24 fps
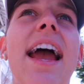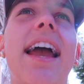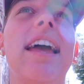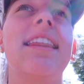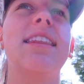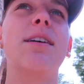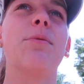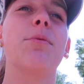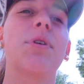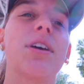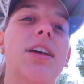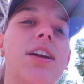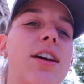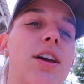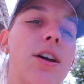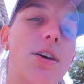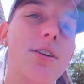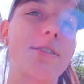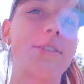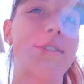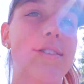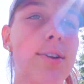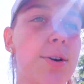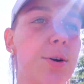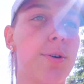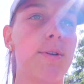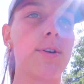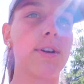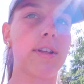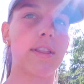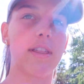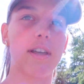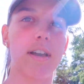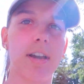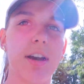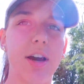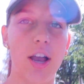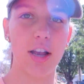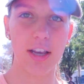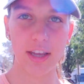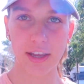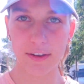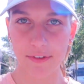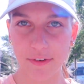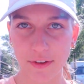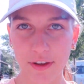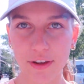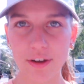And then we're gonna go tour the
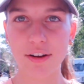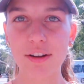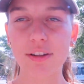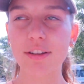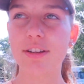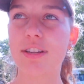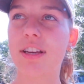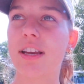hockey field